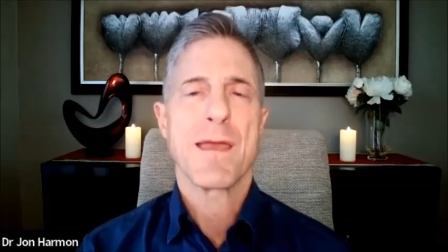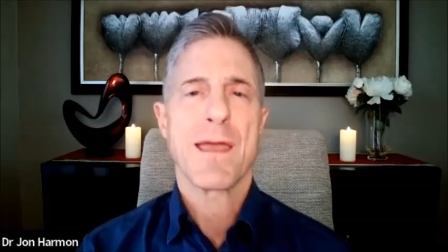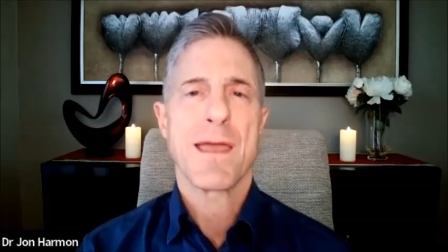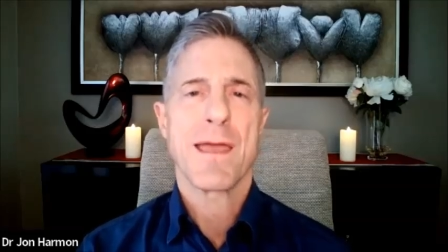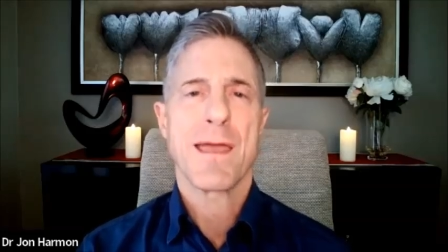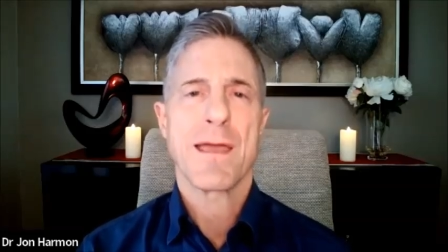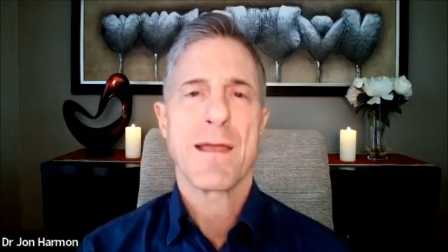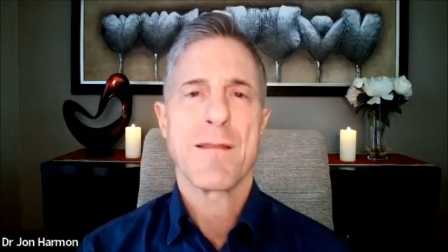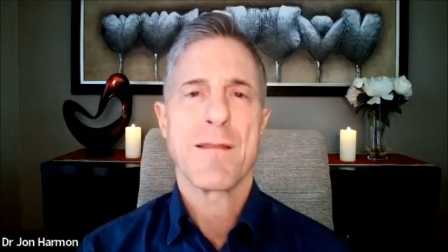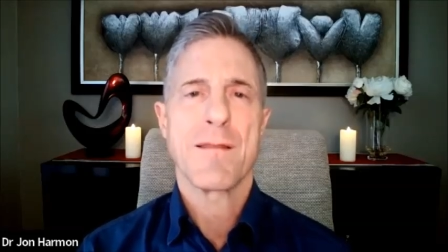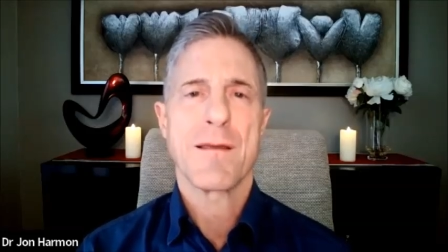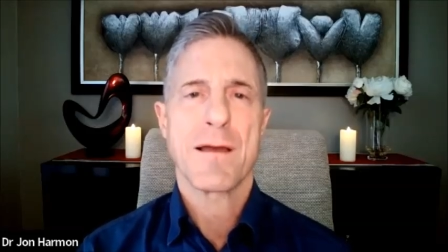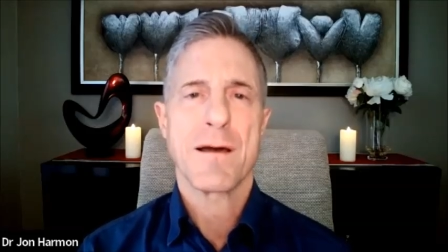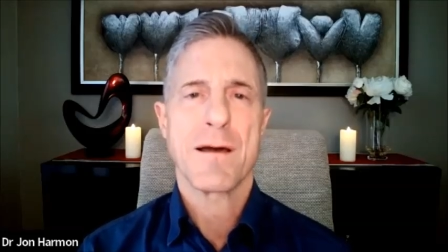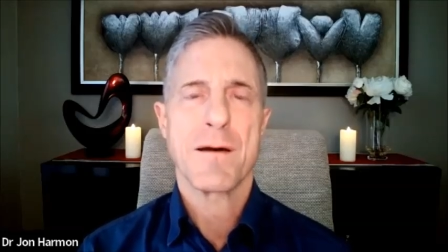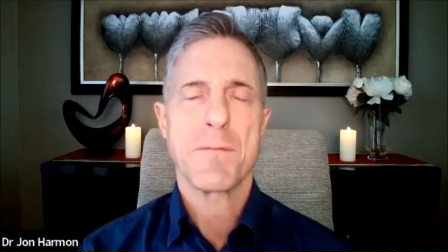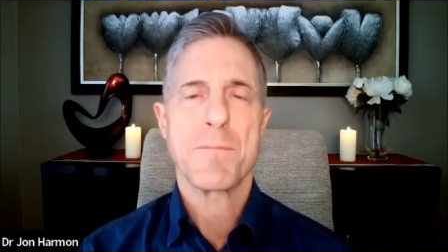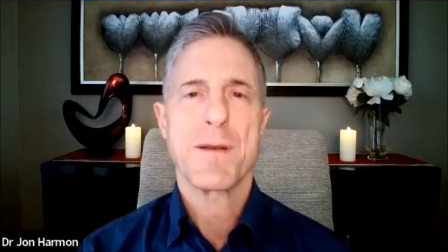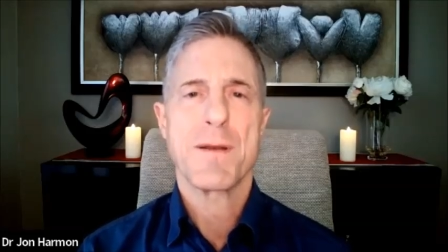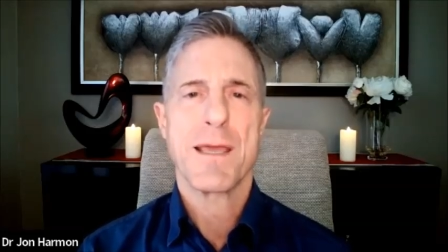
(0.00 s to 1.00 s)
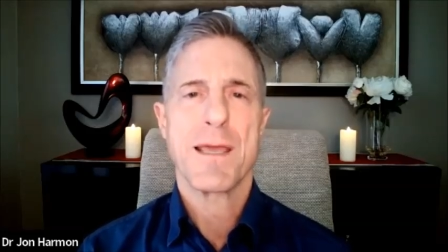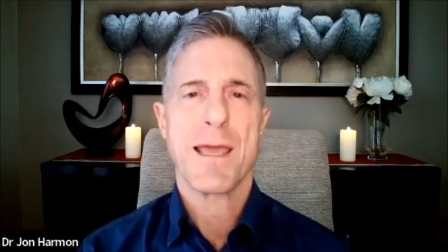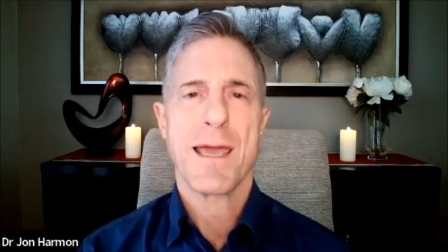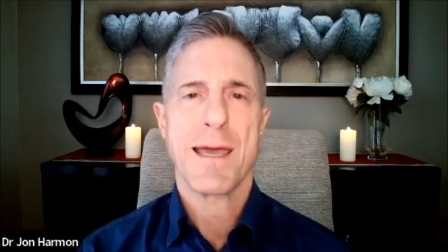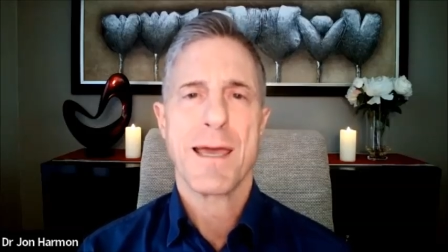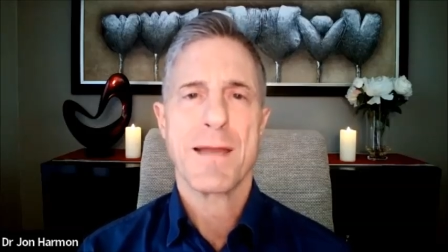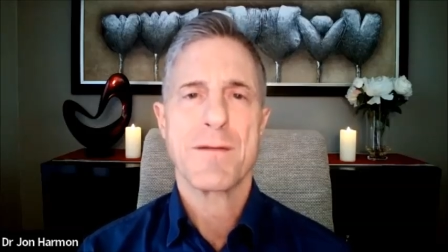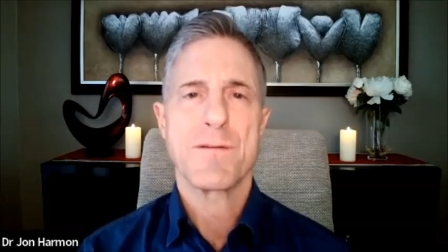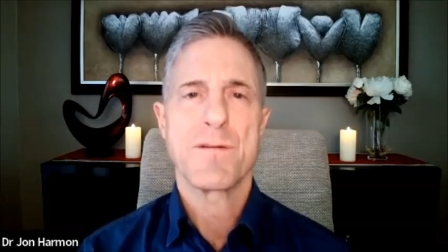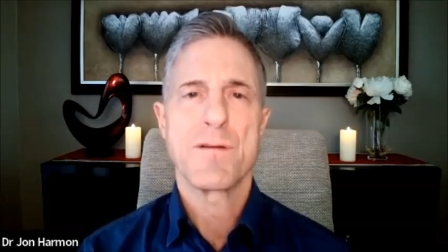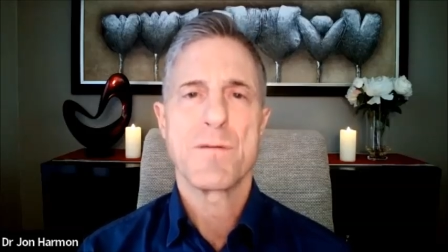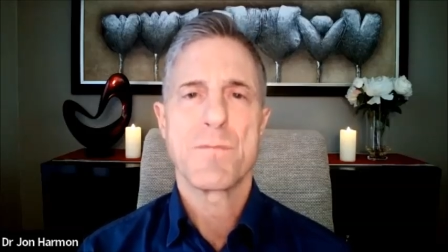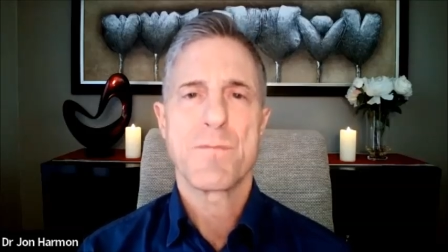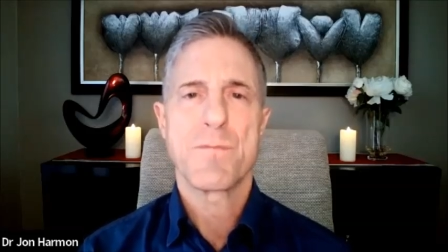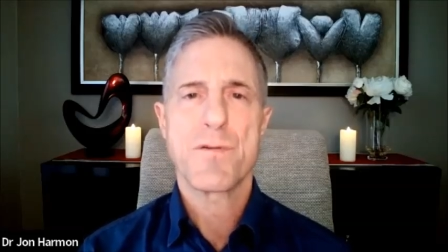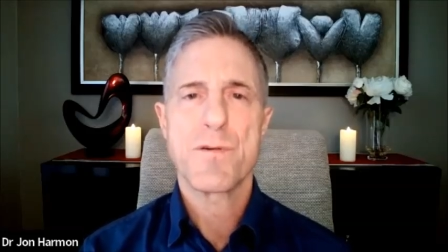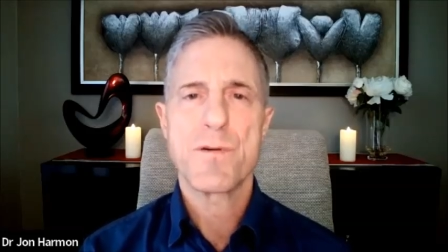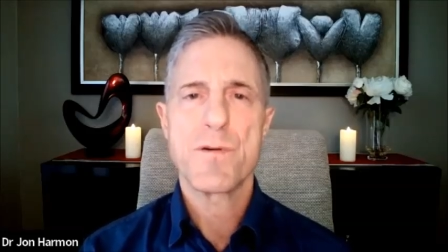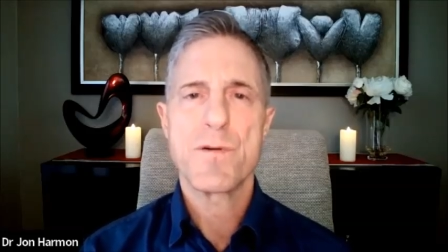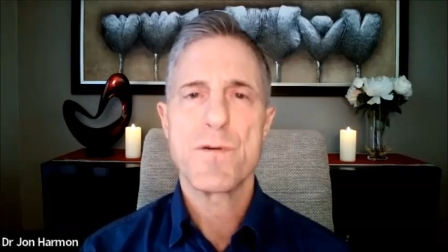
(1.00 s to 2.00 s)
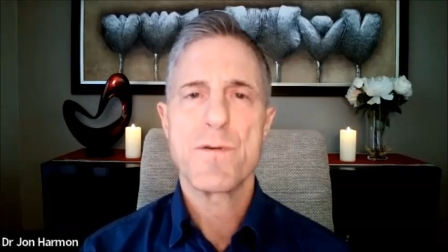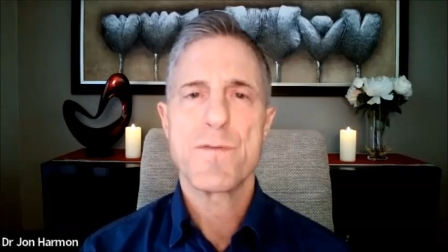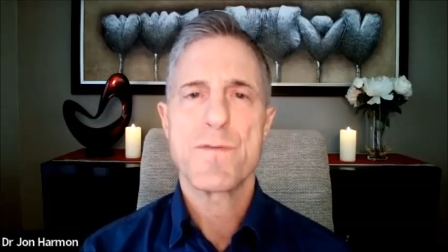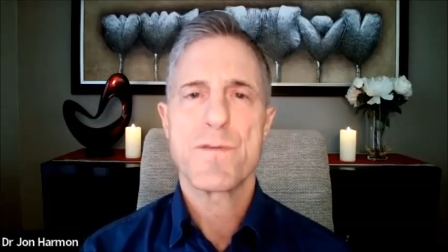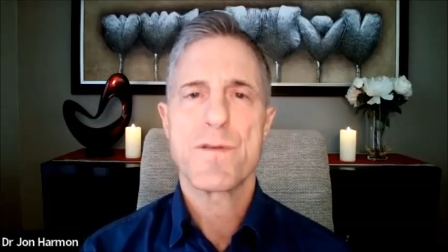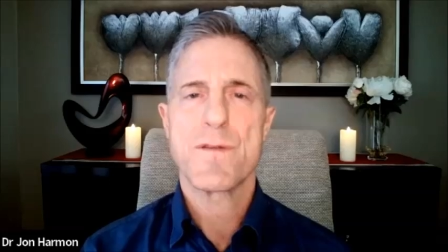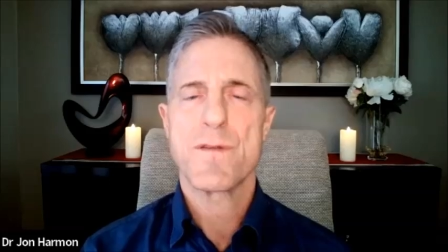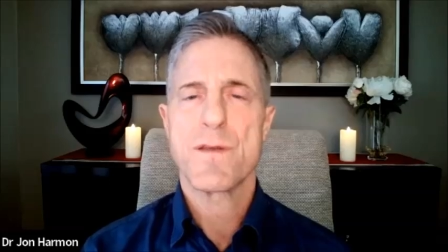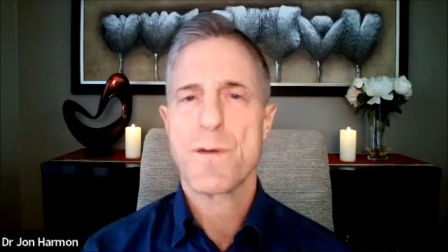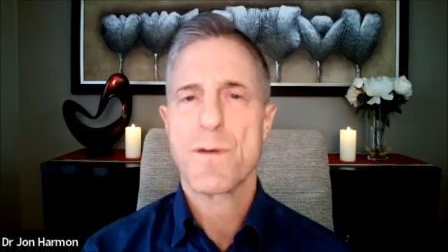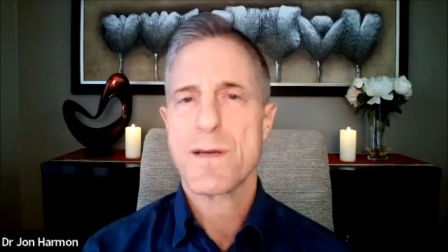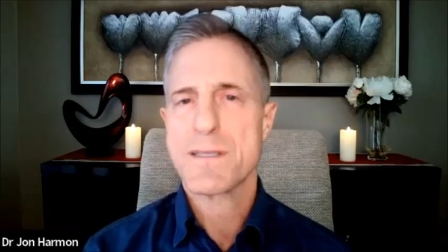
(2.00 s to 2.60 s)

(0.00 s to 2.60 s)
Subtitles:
and the company had to prove to the